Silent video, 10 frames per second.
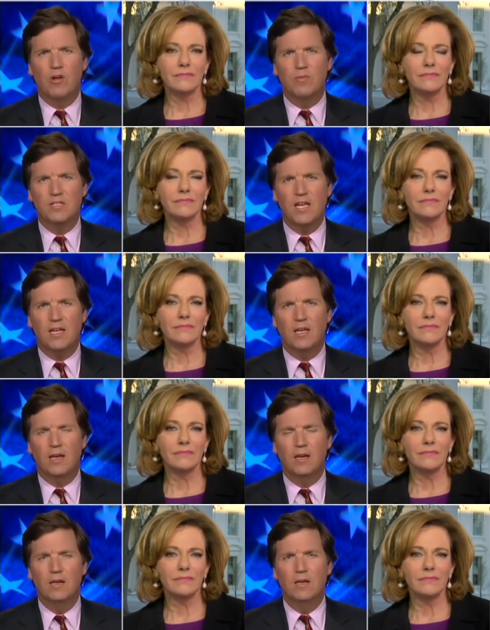Speaker 1: ought to be
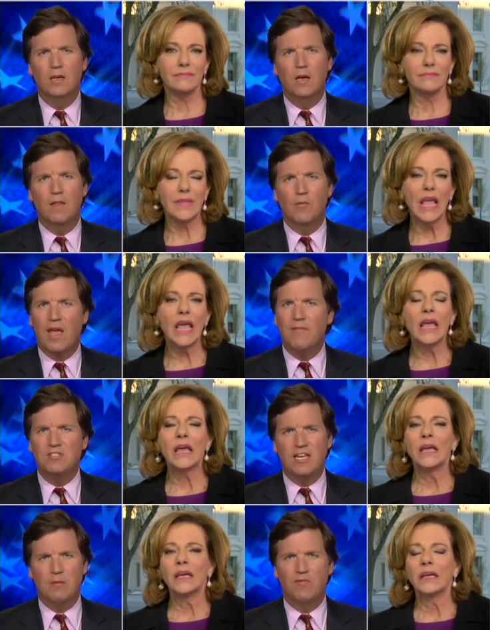taking uh, that we
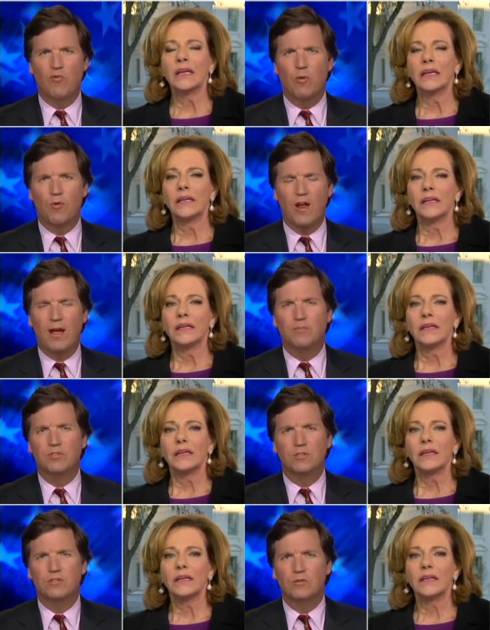haven't taken before, perhaps,
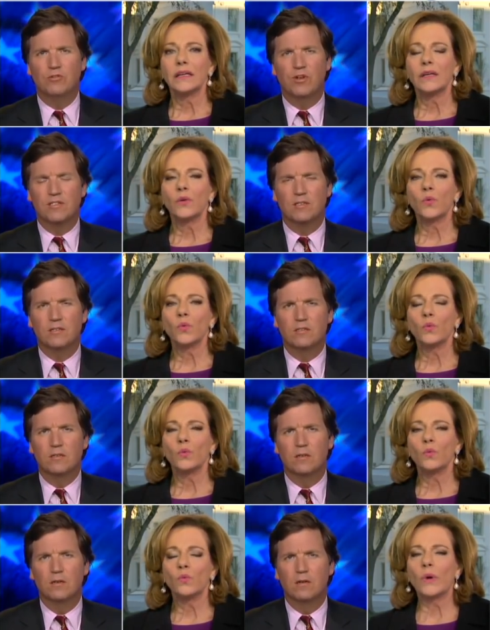to address this?
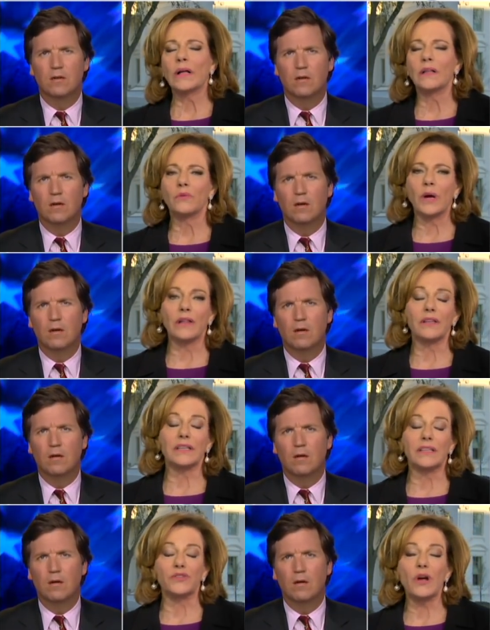
Speaker 2: Well, well,
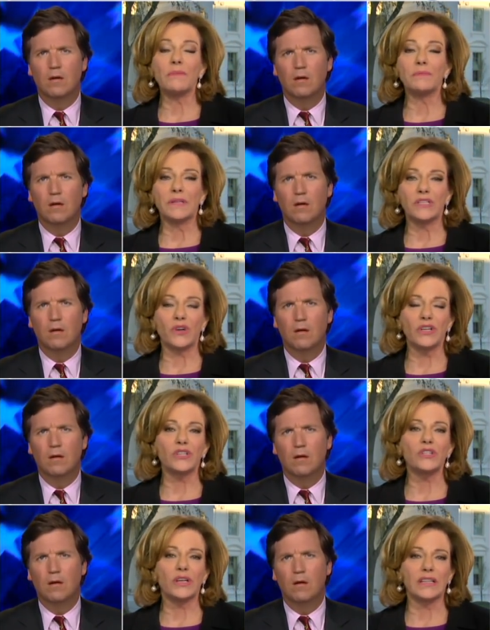the Trump
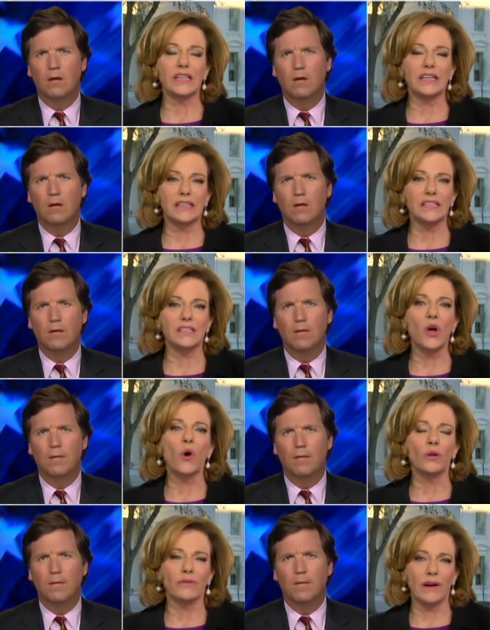administration is looking at this as a
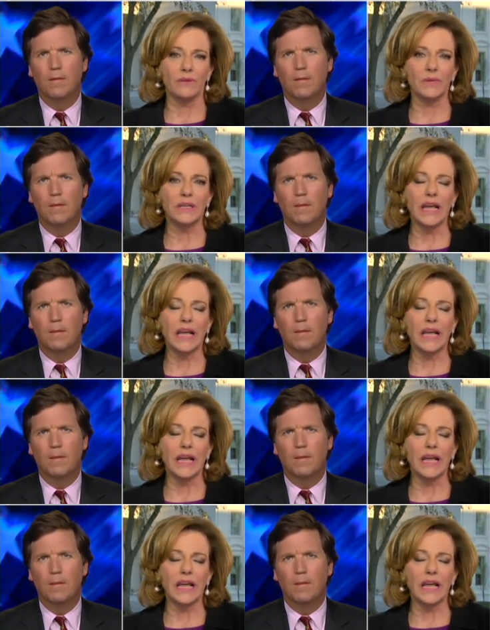whole of government.